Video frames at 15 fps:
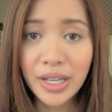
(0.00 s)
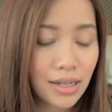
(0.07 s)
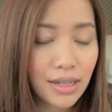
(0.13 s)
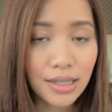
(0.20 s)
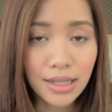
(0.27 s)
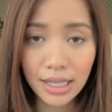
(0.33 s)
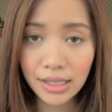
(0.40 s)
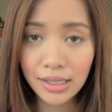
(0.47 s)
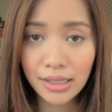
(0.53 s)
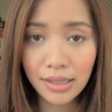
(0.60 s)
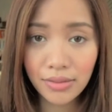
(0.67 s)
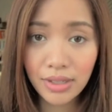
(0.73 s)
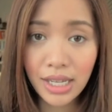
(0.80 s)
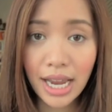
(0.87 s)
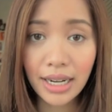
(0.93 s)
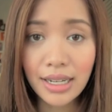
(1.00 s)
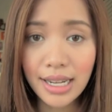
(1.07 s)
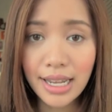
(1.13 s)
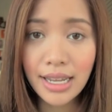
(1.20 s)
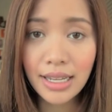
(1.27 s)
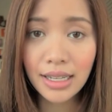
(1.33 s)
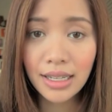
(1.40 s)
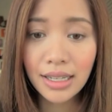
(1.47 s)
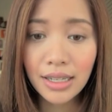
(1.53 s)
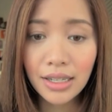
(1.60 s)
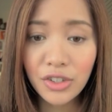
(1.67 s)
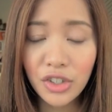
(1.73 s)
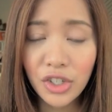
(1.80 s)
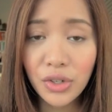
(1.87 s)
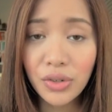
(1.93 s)
This technique,
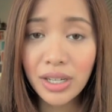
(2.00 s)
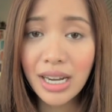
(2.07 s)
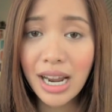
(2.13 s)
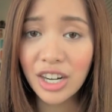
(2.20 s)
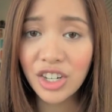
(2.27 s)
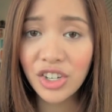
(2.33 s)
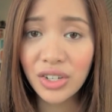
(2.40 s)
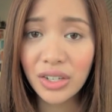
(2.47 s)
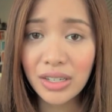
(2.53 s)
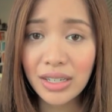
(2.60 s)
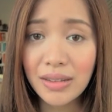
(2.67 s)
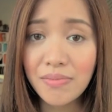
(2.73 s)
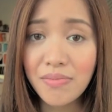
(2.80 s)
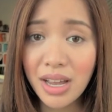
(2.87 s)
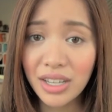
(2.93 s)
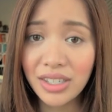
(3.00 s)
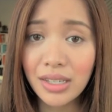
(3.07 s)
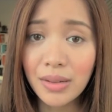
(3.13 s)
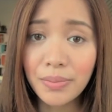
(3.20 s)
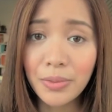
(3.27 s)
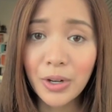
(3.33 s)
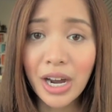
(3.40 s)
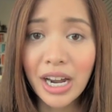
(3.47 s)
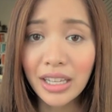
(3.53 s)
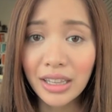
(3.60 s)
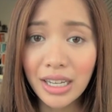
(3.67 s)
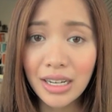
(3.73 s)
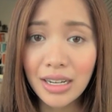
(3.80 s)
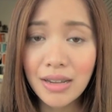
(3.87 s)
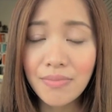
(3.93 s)
you can actually mess up your
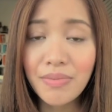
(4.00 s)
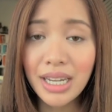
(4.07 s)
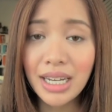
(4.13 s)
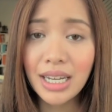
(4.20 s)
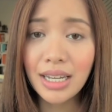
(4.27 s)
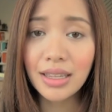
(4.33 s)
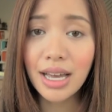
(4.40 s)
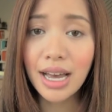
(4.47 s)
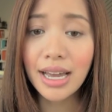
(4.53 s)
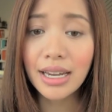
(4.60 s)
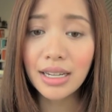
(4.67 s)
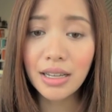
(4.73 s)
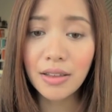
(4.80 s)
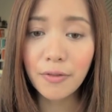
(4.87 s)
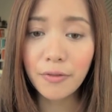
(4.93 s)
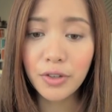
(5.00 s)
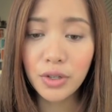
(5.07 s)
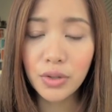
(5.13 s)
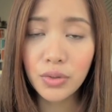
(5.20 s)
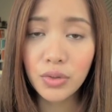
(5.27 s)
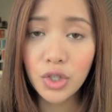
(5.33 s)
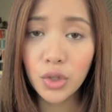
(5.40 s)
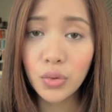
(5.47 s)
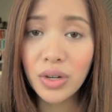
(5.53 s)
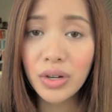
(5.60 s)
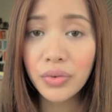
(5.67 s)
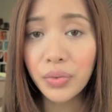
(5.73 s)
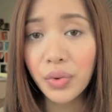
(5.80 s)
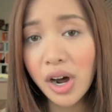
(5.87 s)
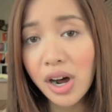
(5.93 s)
eyelid, meaning that if you do it
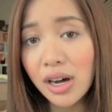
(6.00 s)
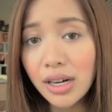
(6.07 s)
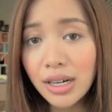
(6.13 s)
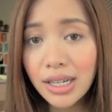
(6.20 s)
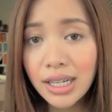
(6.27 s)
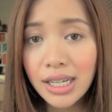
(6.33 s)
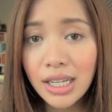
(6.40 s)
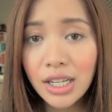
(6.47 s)
wrong,